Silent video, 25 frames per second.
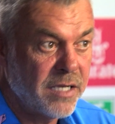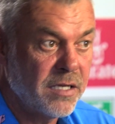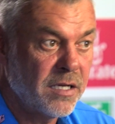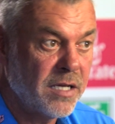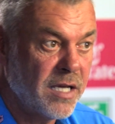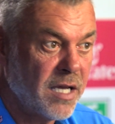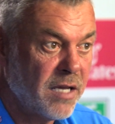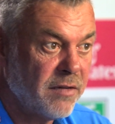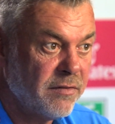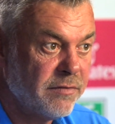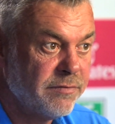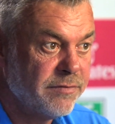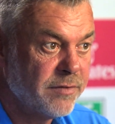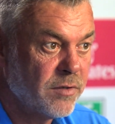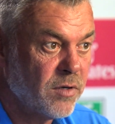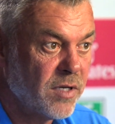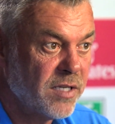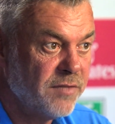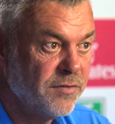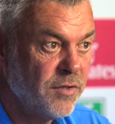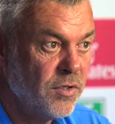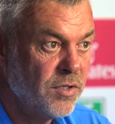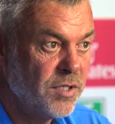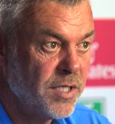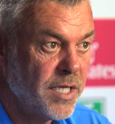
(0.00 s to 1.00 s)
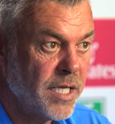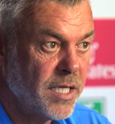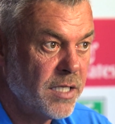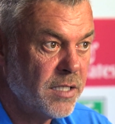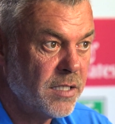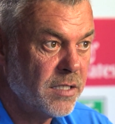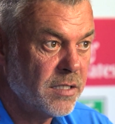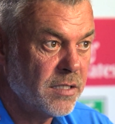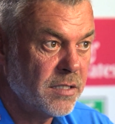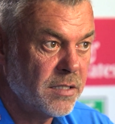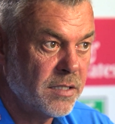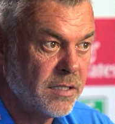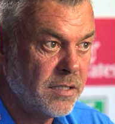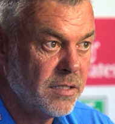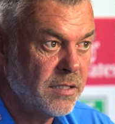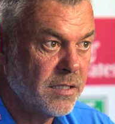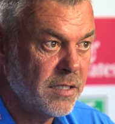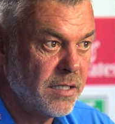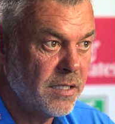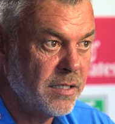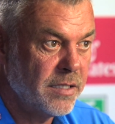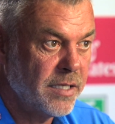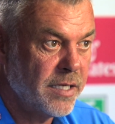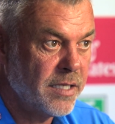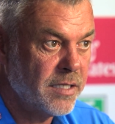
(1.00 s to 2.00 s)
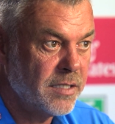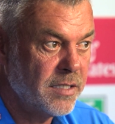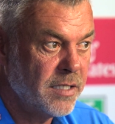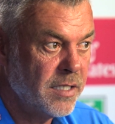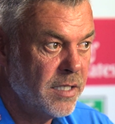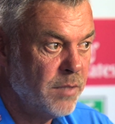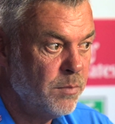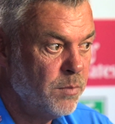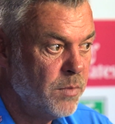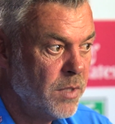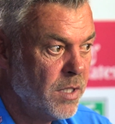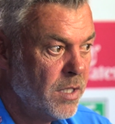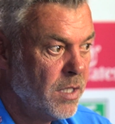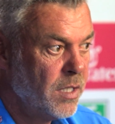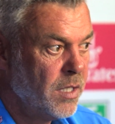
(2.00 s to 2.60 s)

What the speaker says: to have quite a few changes in their team.